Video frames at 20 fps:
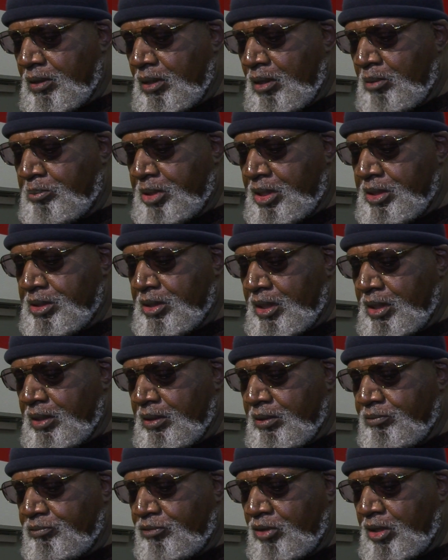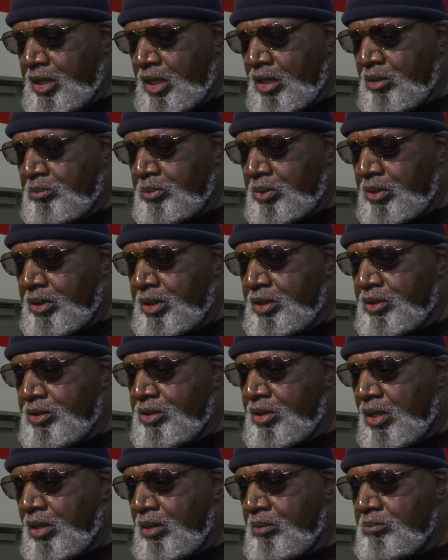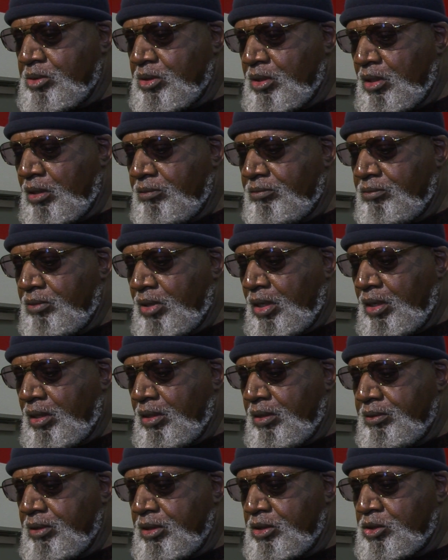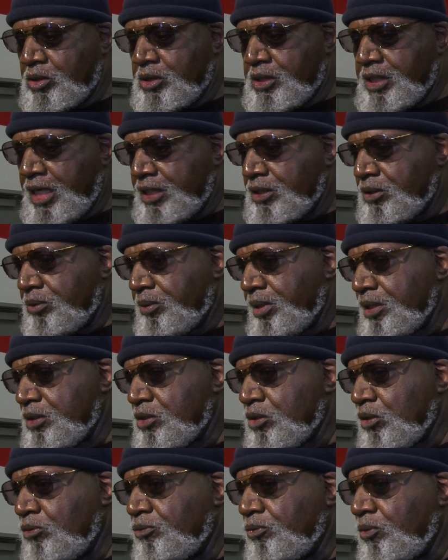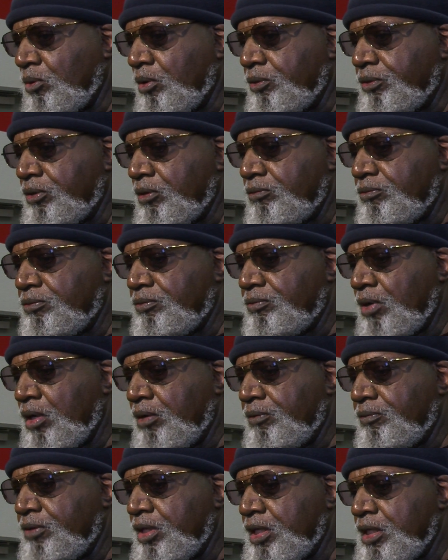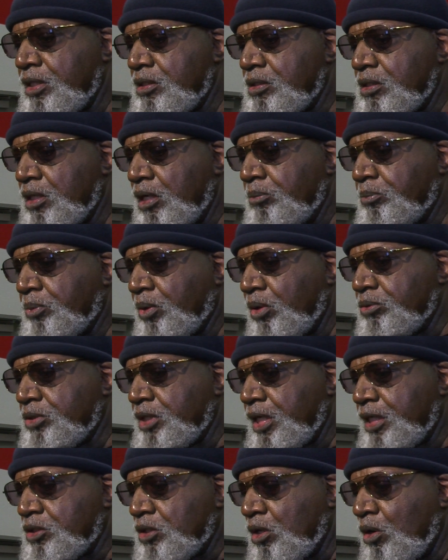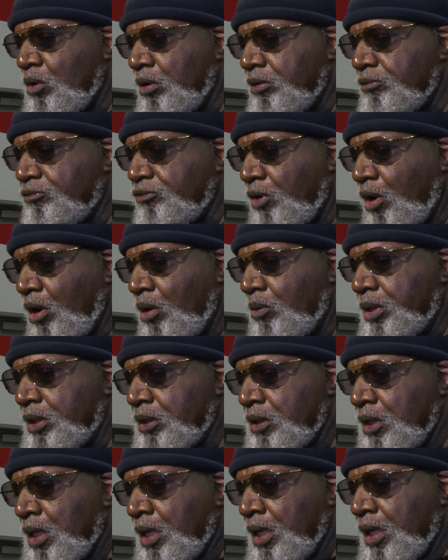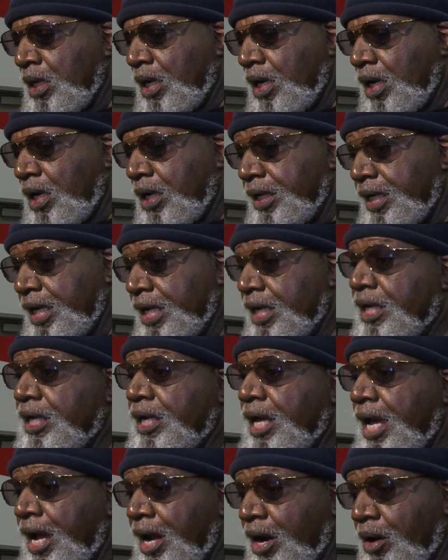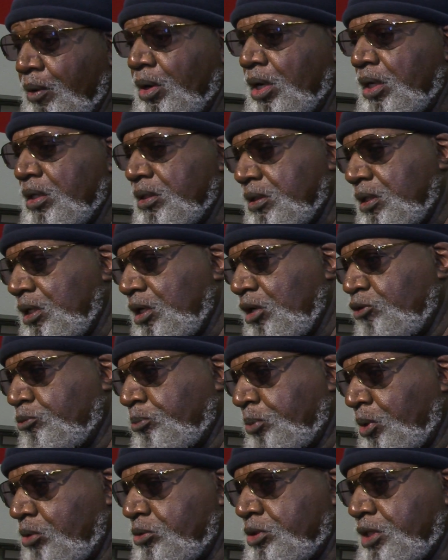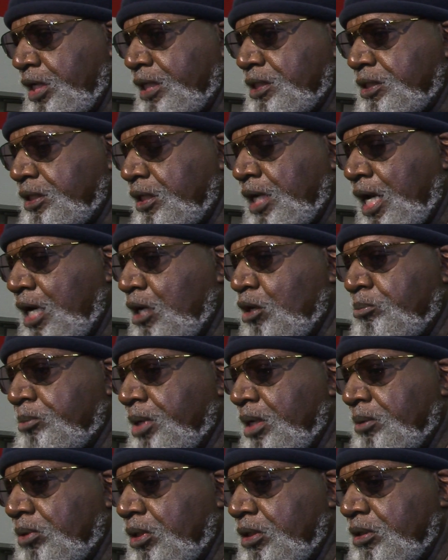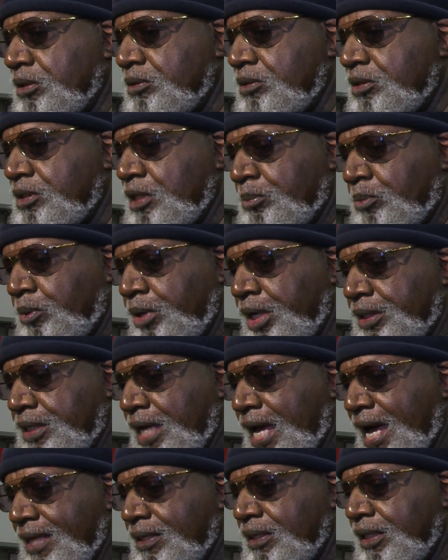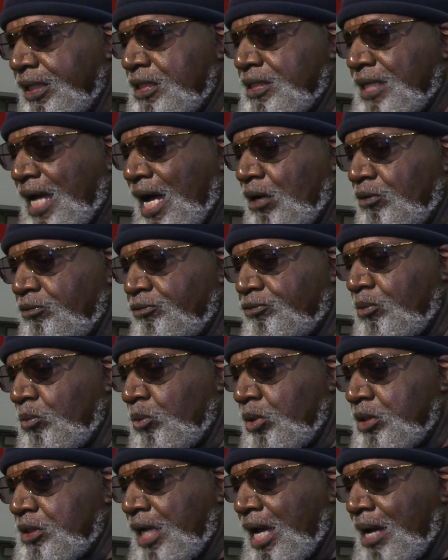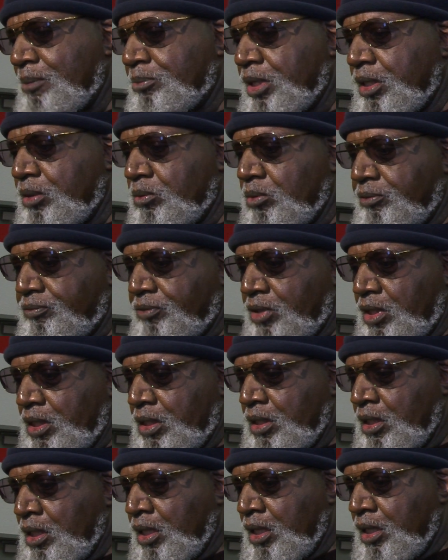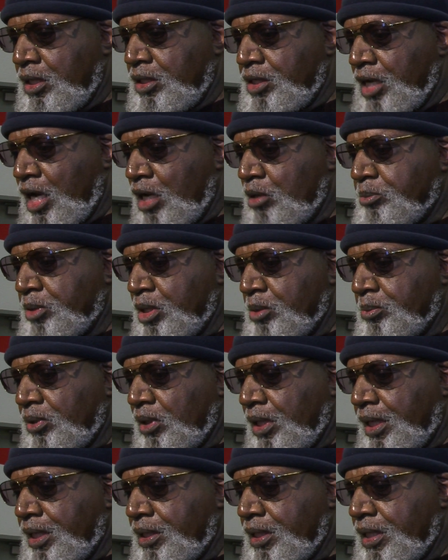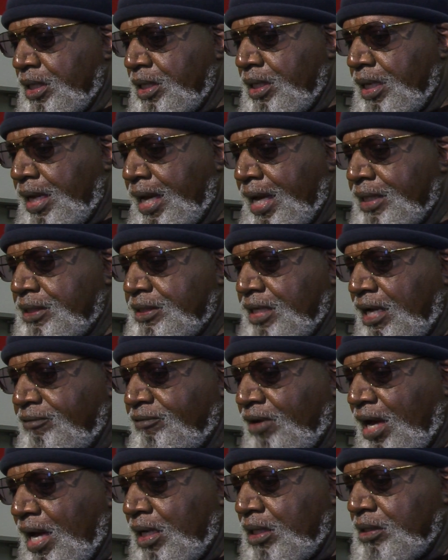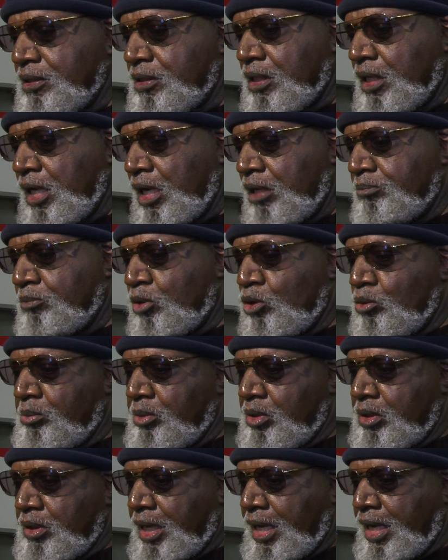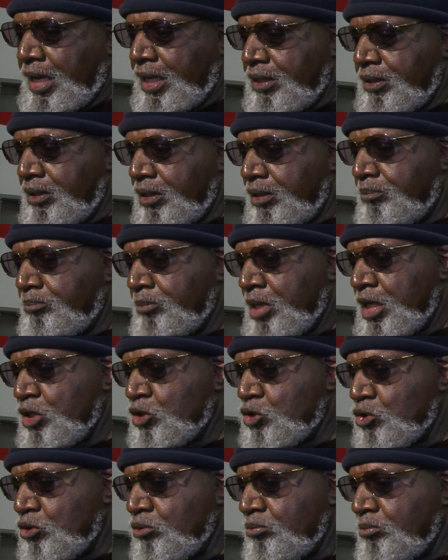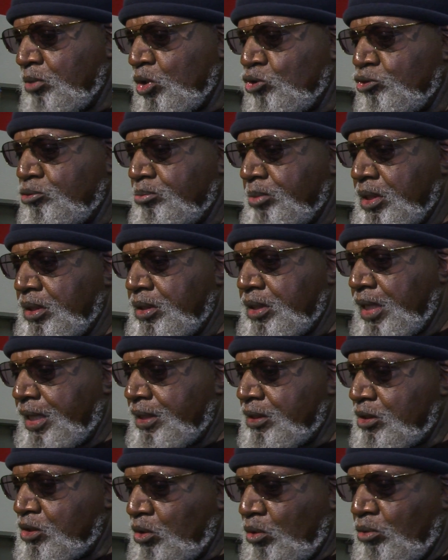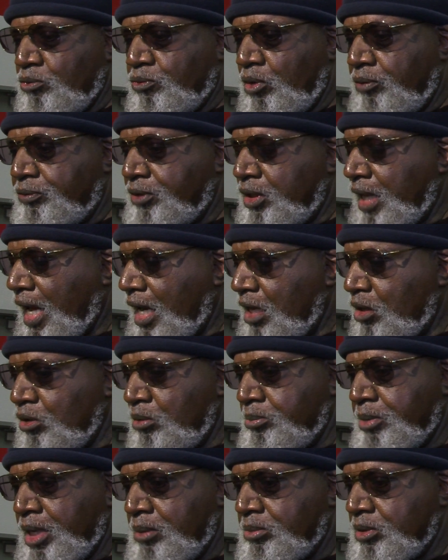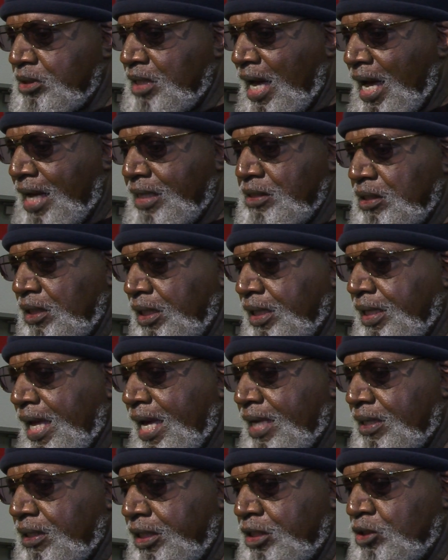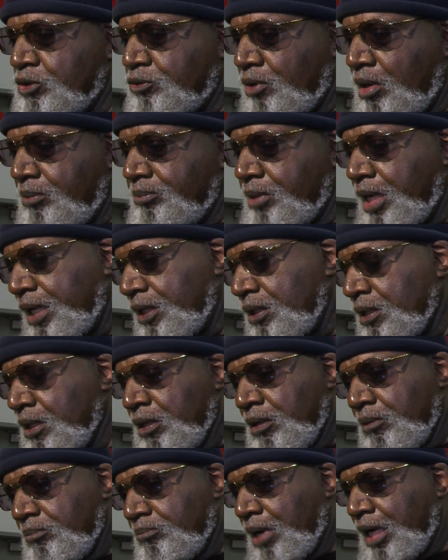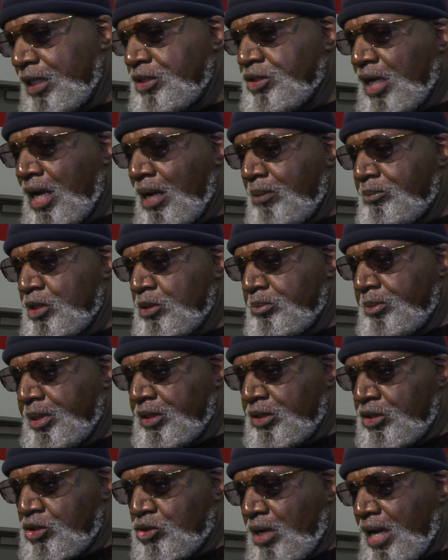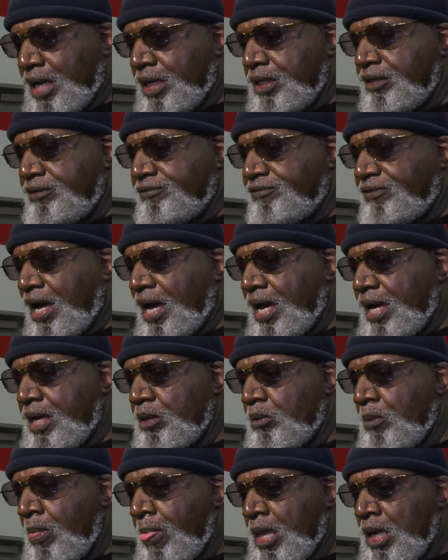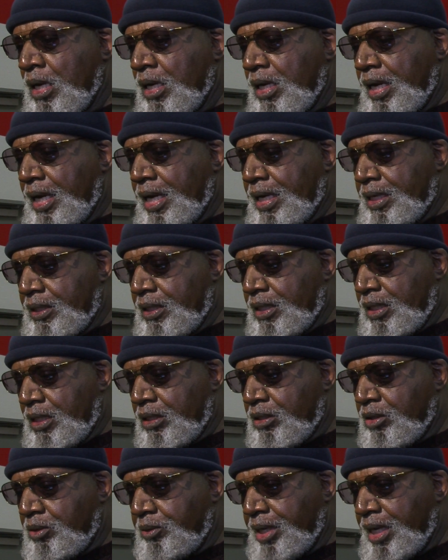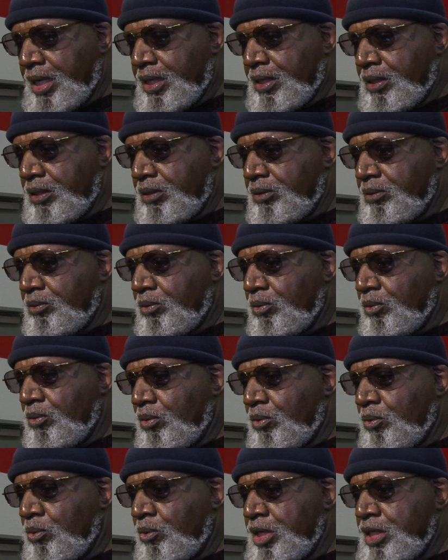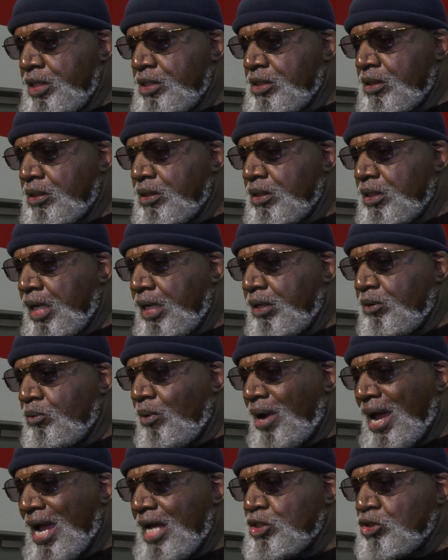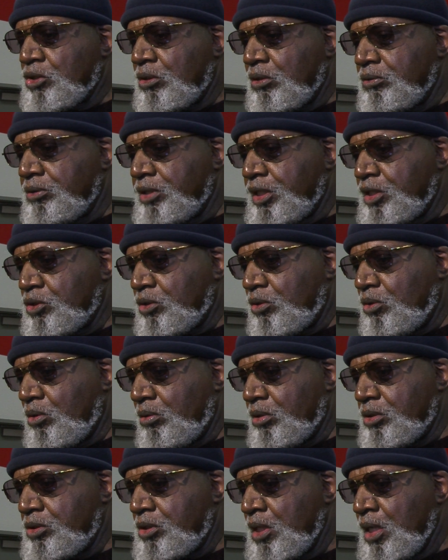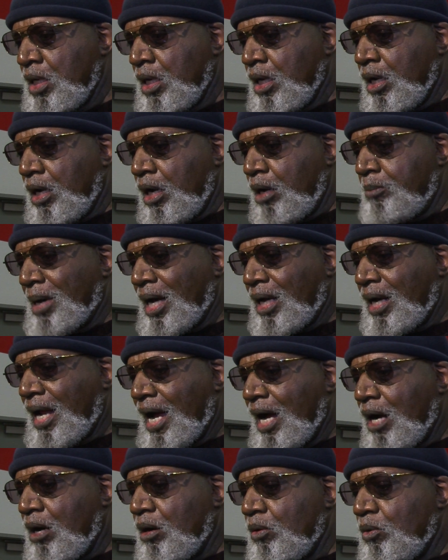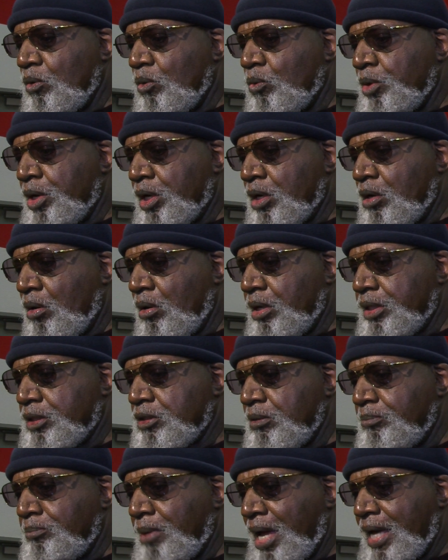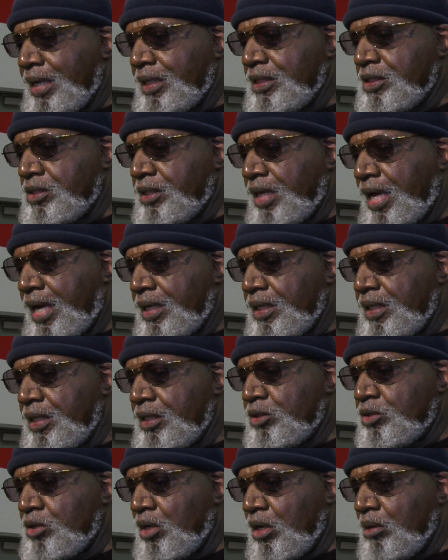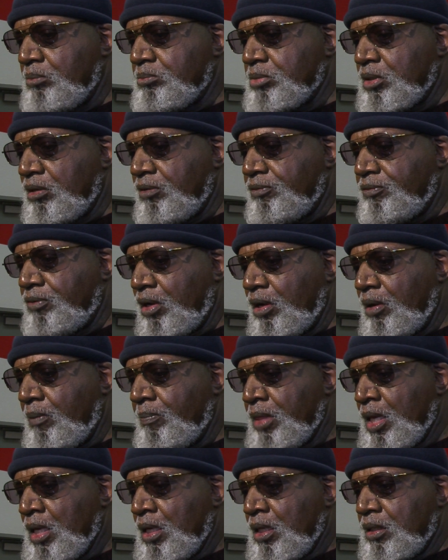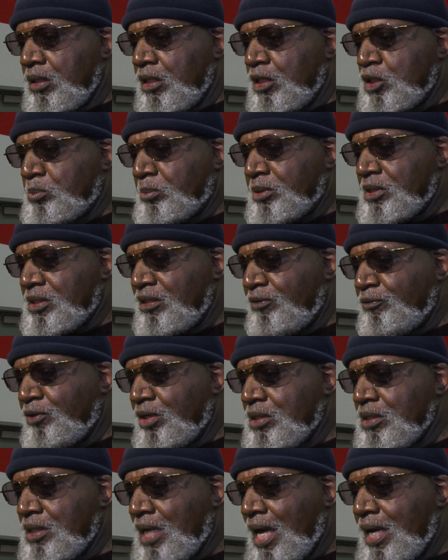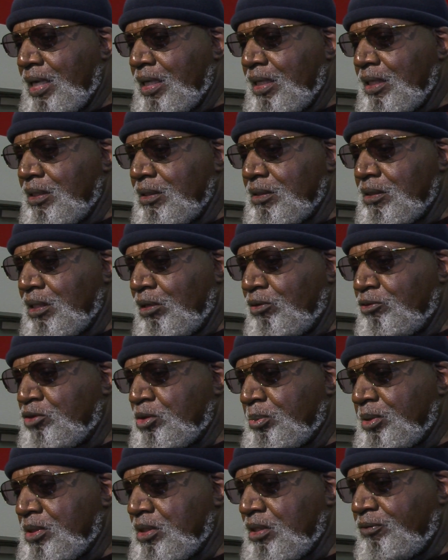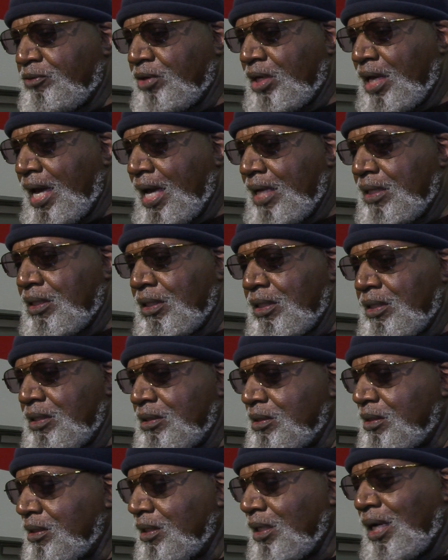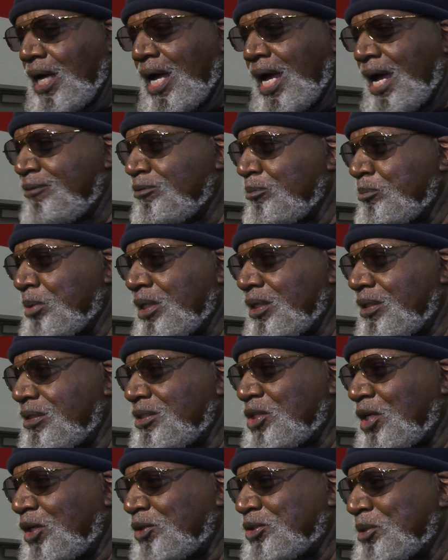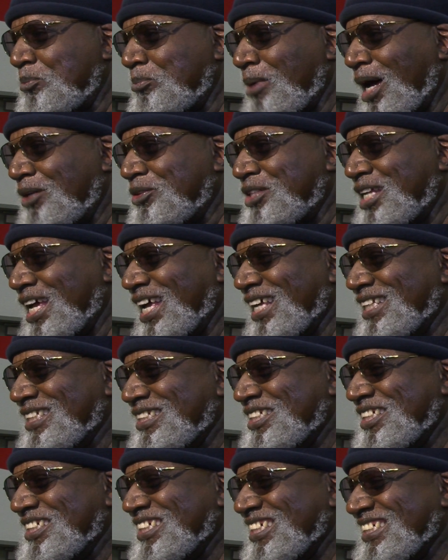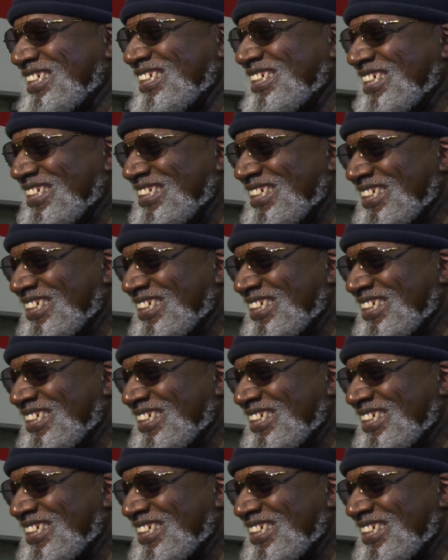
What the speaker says: opinion and for input in terms of the trajectory and so forth of these protests going forward in an era of protest. They're not going to be able to separate the athletes out from what's happening with the young people and the anti-violence gun movement and the Me Too movement and so forth. They're not going to be able to isolate athletes from that. My job has been to try to define and create a reasoned and rational discourse about how we're going to manage that. In terms of the specific signings of specific athletes, I haven't been consulted about that.